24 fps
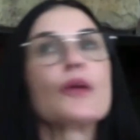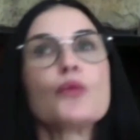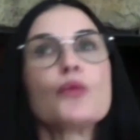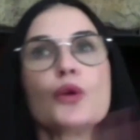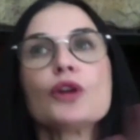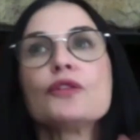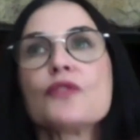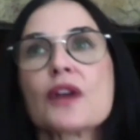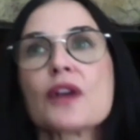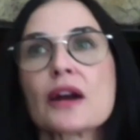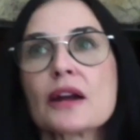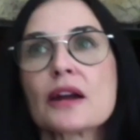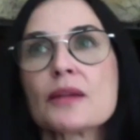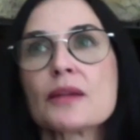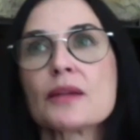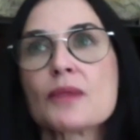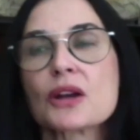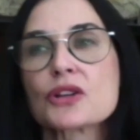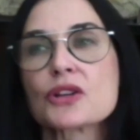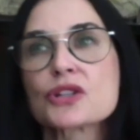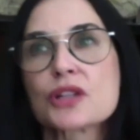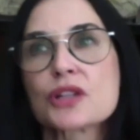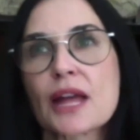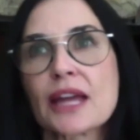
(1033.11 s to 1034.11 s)
very much
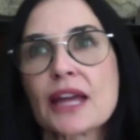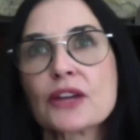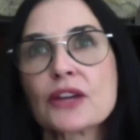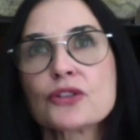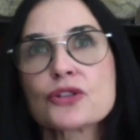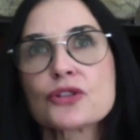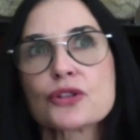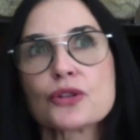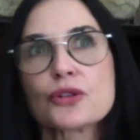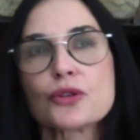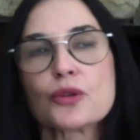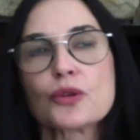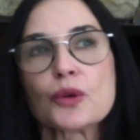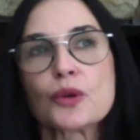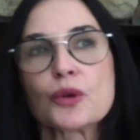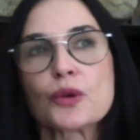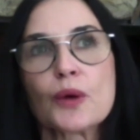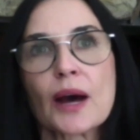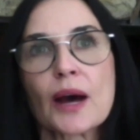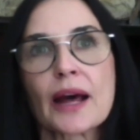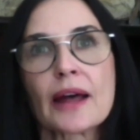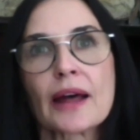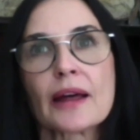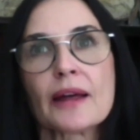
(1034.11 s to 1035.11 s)
like
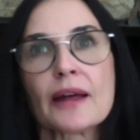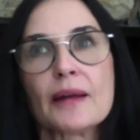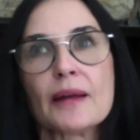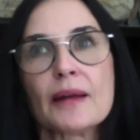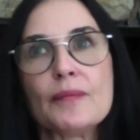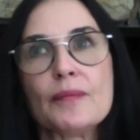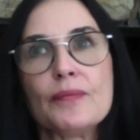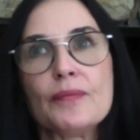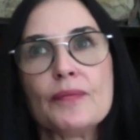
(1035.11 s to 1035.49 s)
to,